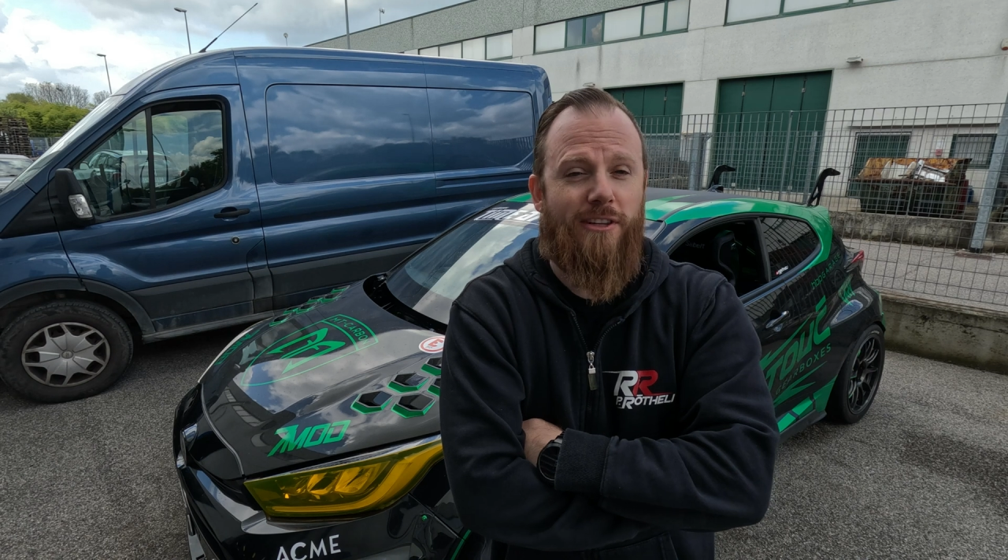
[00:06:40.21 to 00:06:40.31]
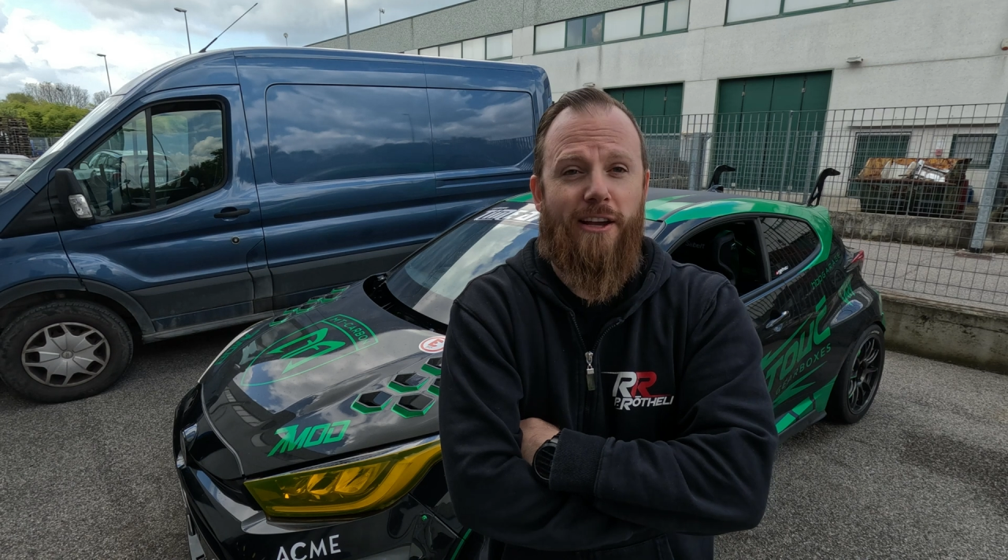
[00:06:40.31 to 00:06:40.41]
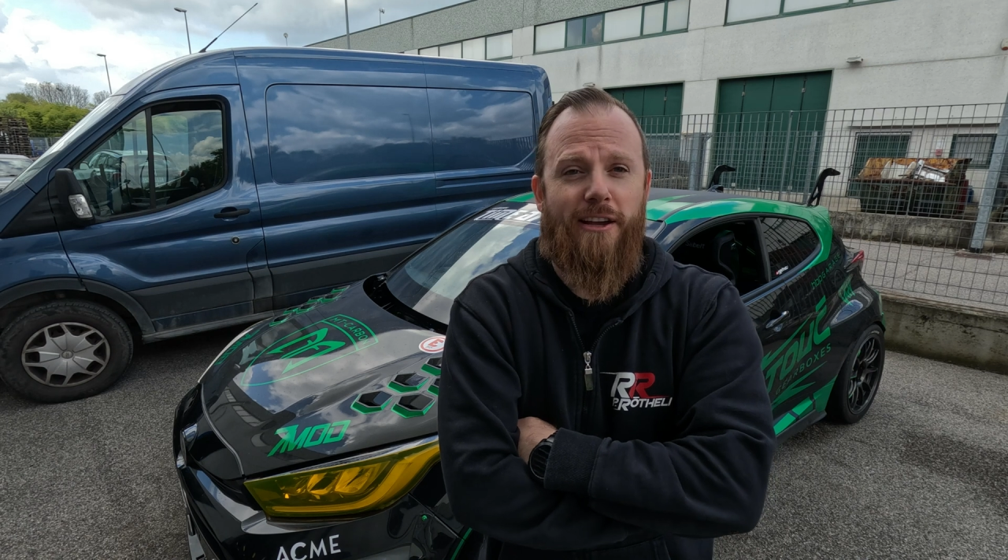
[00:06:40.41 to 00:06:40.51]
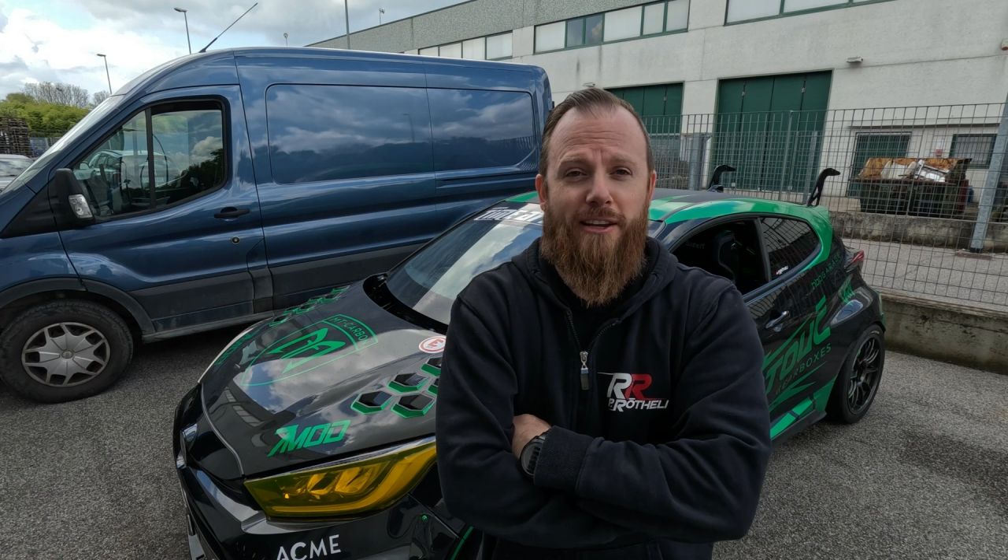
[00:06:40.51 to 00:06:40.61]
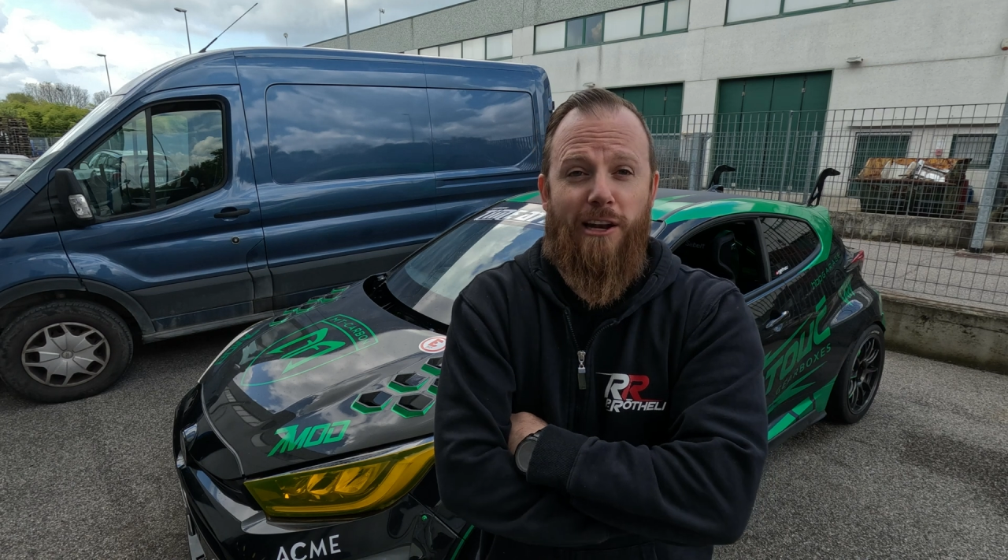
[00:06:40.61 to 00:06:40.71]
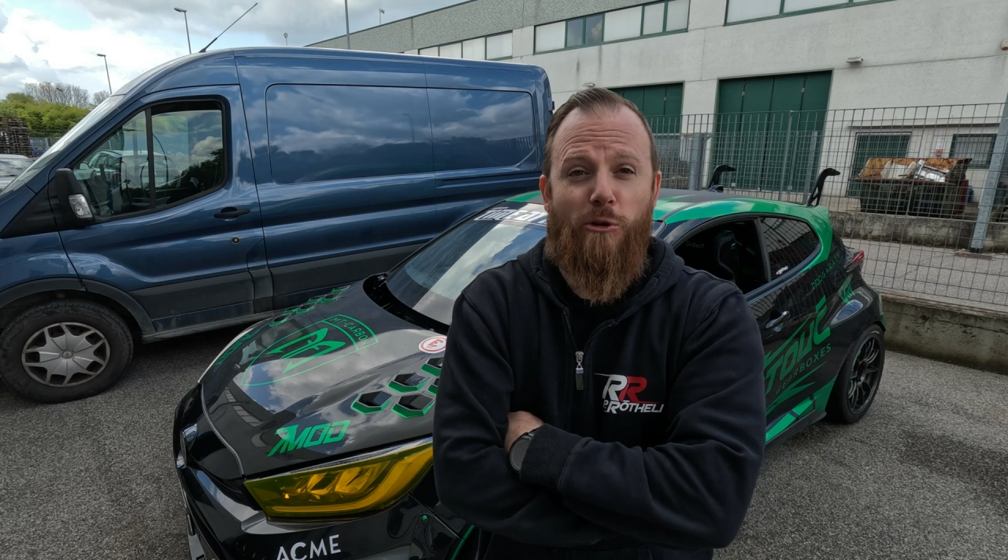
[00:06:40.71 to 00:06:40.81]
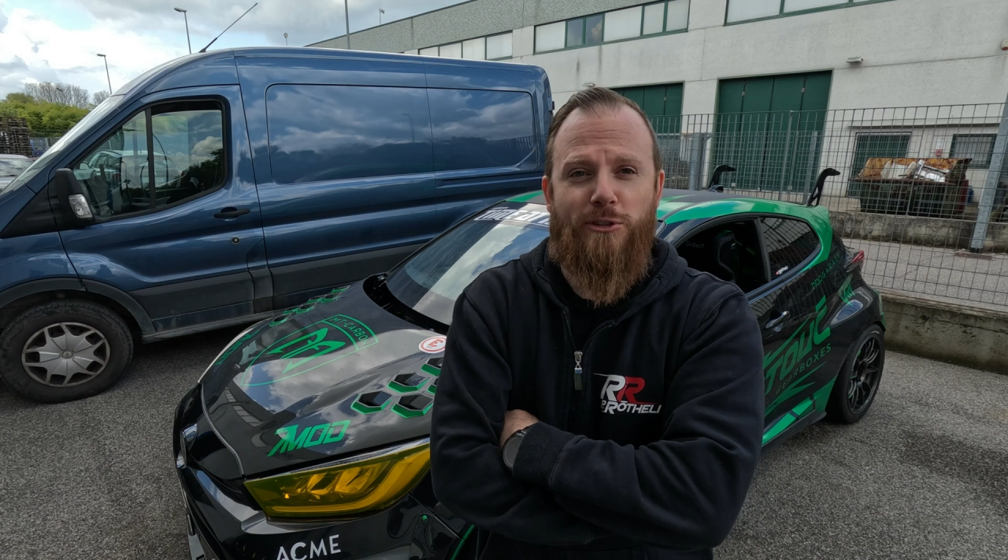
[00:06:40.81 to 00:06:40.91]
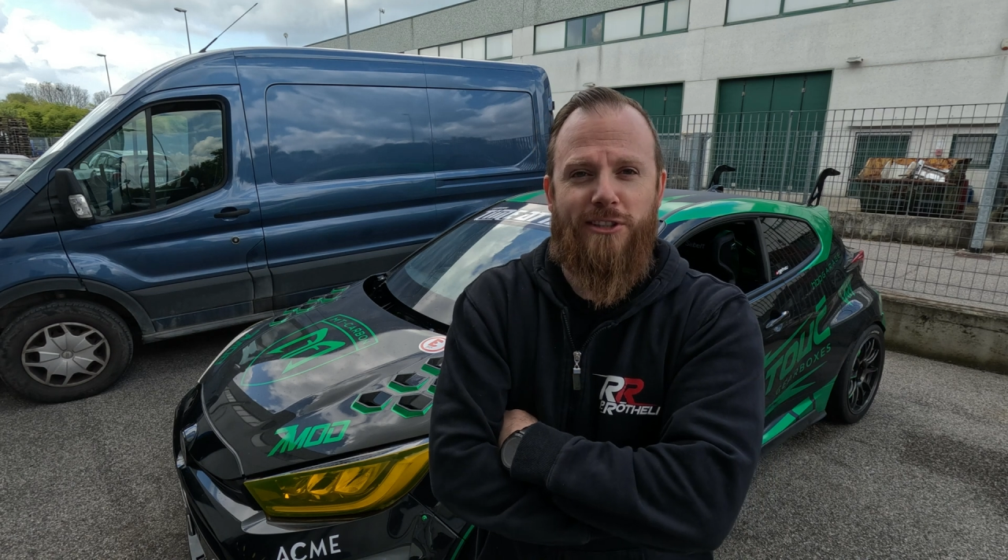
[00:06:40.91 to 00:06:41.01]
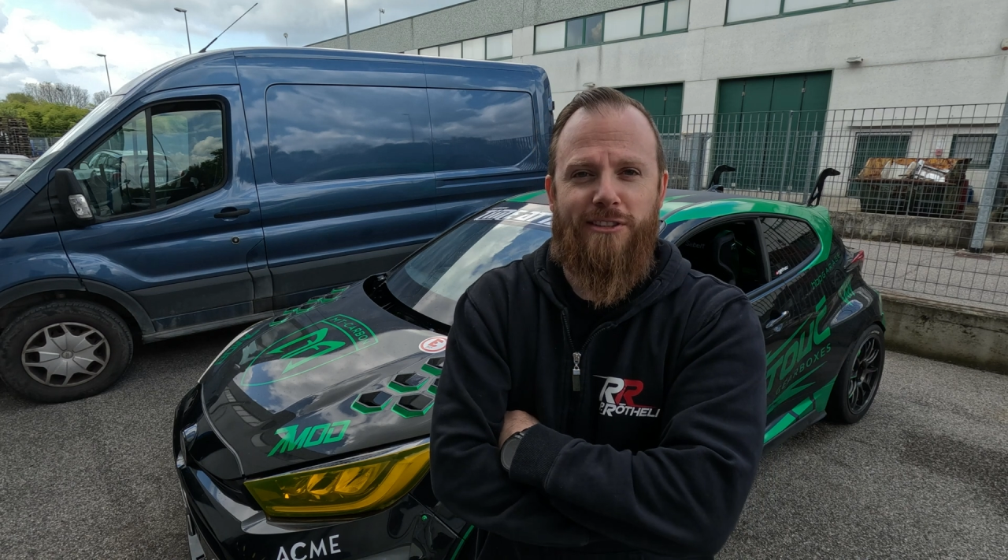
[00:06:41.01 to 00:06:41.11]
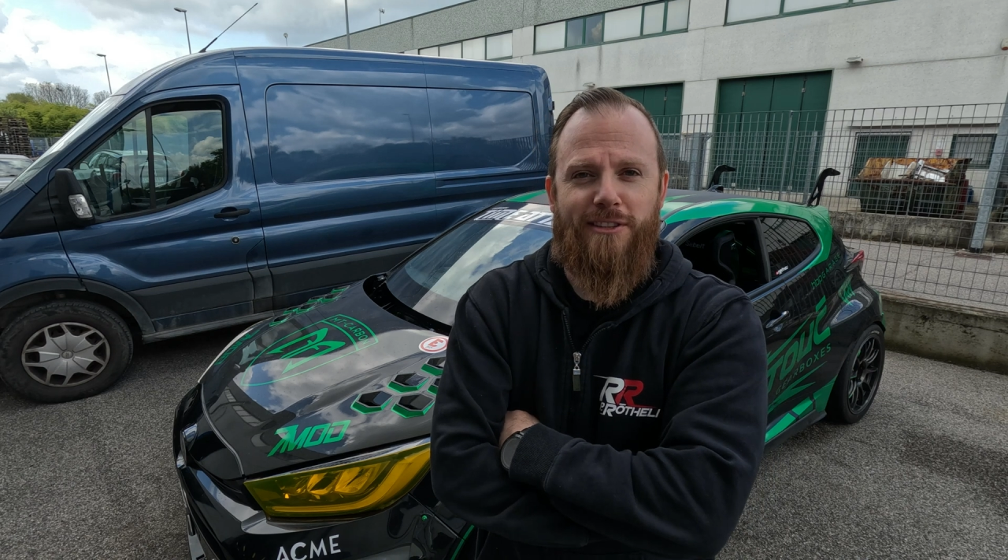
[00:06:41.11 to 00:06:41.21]
the
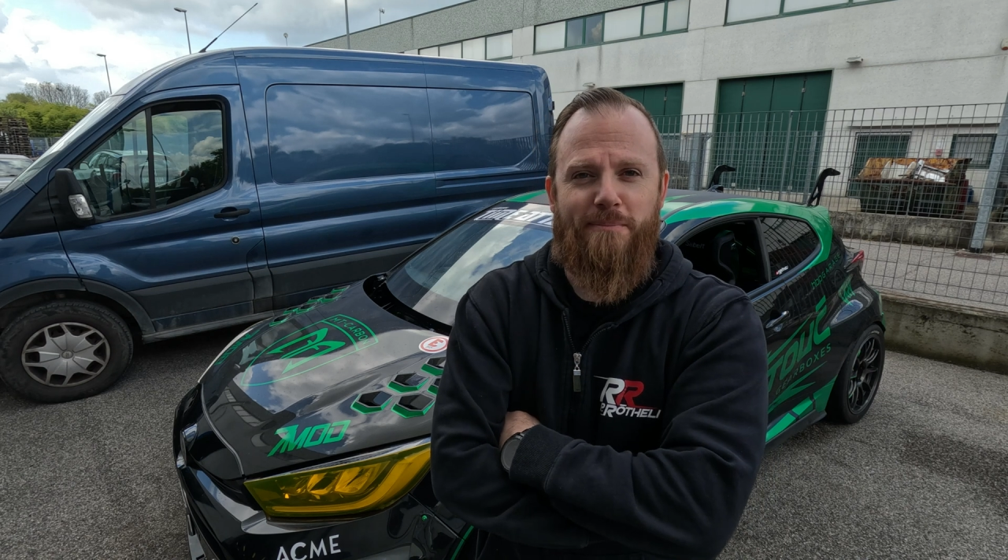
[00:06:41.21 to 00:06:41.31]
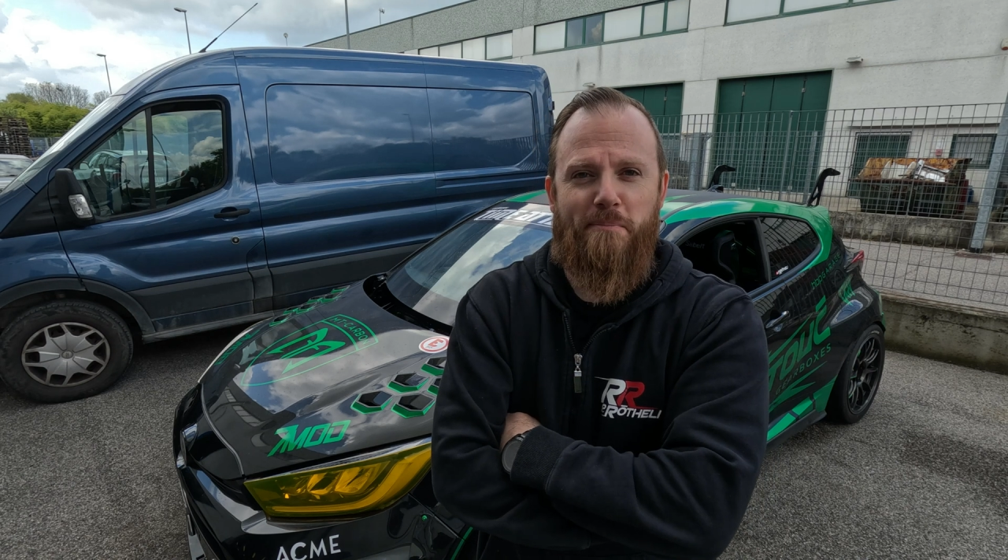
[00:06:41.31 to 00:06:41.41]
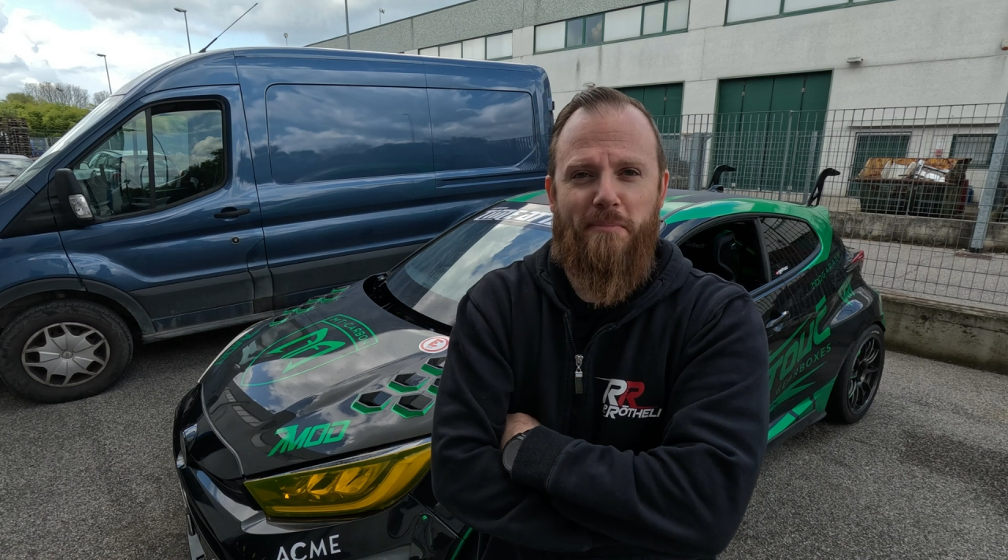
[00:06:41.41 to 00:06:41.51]
closed